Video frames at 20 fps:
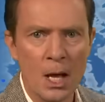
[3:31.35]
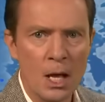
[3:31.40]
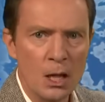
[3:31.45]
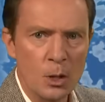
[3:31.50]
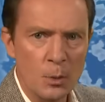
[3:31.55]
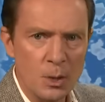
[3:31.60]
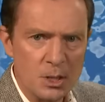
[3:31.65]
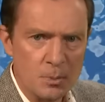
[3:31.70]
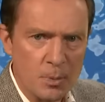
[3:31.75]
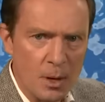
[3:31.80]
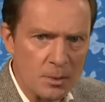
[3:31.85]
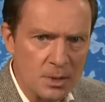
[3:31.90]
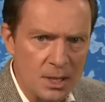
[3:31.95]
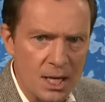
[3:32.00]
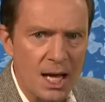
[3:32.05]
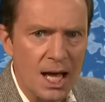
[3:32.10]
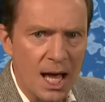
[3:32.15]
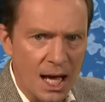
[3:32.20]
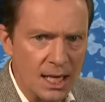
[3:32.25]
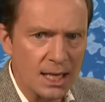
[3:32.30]
The winds perhaps
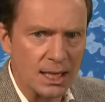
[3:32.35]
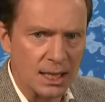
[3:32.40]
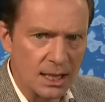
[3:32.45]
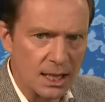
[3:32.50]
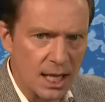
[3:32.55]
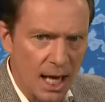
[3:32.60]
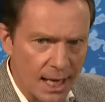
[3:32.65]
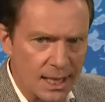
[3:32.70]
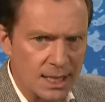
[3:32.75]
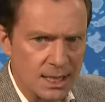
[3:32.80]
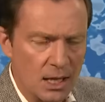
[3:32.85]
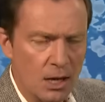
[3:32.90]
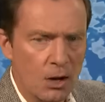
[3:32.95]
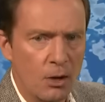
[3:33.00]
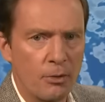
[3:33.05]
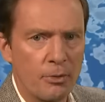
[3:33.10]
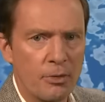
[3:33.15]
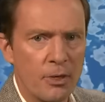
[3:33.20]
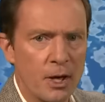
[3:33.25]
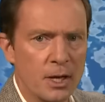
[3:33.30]
a little lighter
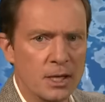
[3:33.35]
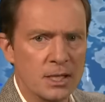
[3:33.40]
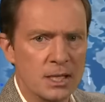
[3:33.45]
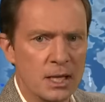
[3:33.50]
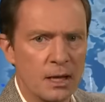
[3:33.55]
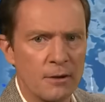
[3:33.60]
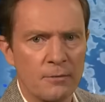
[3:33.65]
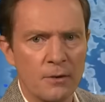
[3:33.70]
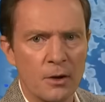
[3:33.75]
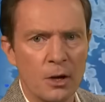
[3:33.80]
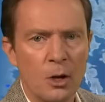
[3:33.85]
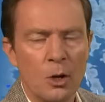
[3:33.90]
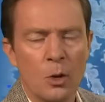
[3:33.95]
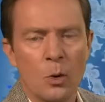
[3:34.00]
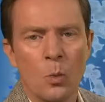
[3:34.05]
on Thursday for